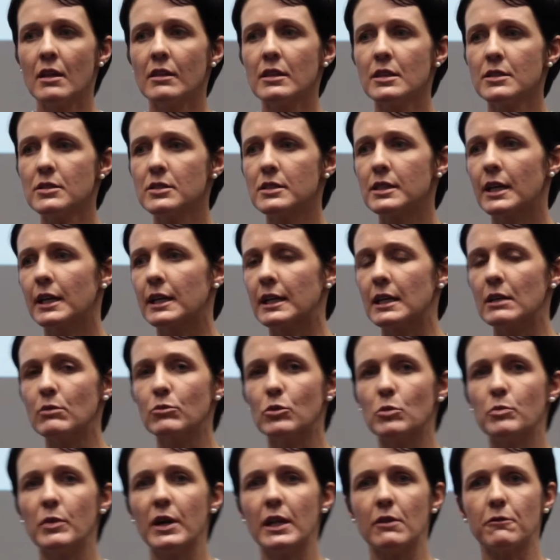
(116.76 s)
This study
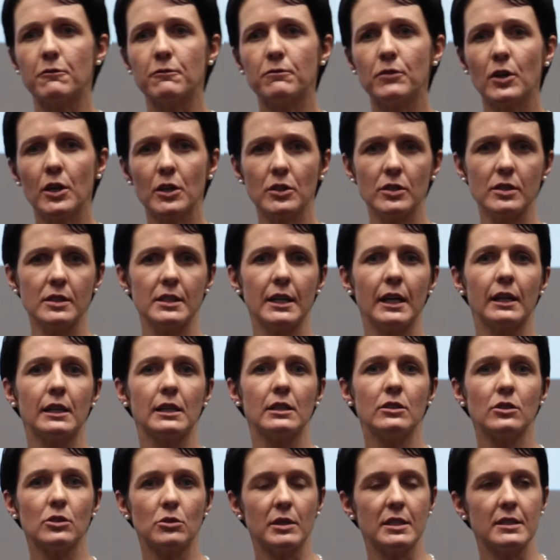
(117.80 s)
will be the first
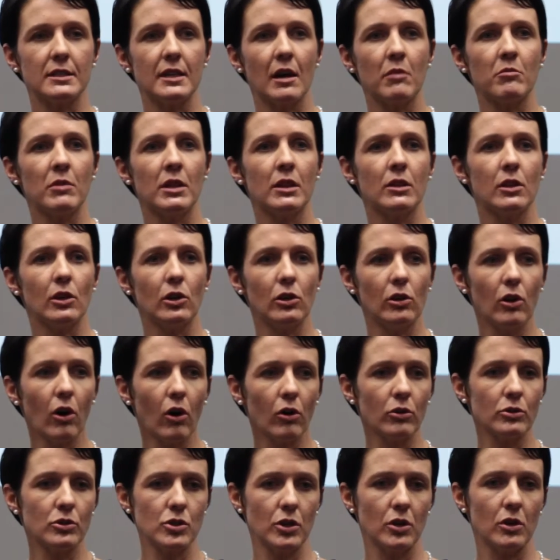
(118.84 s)
study to examine the
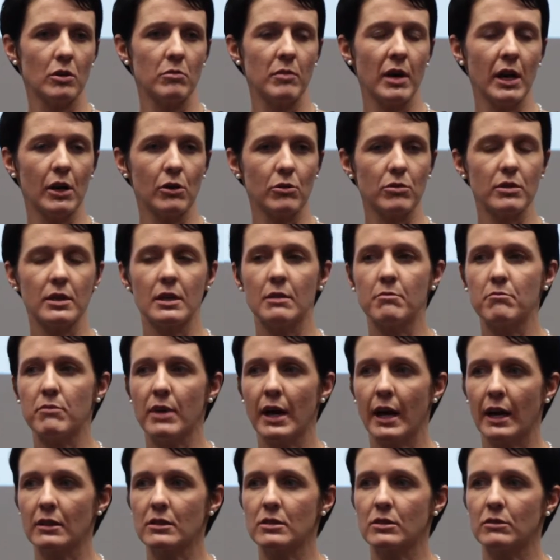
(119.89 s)
long-term health
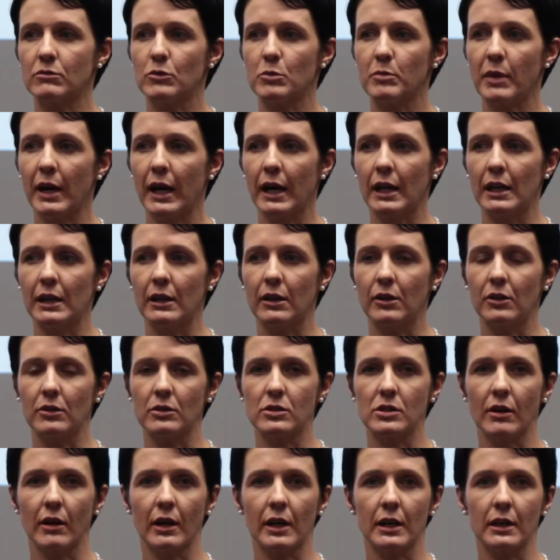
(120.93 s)
impacts of a paleo
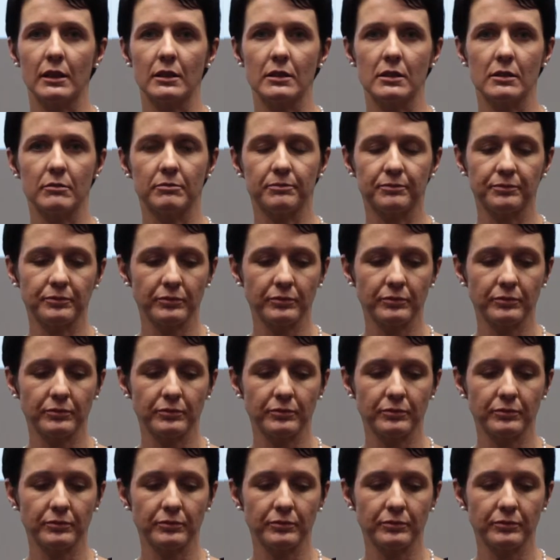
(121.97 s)
diet.